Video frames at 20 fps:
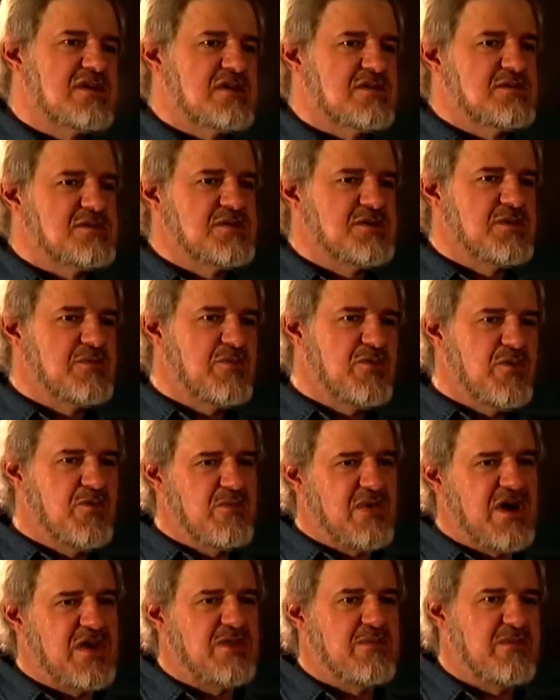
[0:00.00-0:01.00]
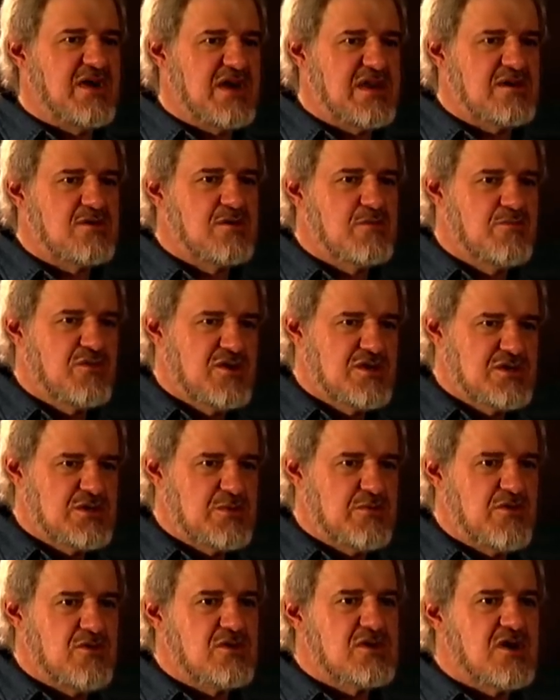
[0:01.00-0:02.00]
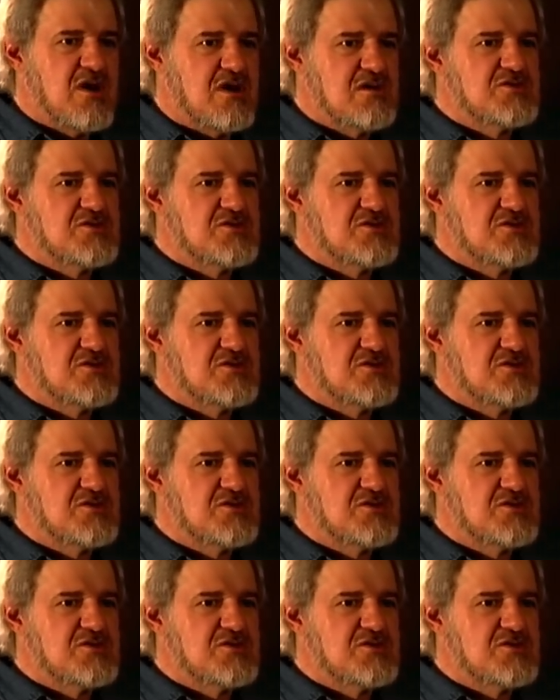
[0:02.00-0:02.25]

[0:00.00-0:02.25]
a simple mathematical principle called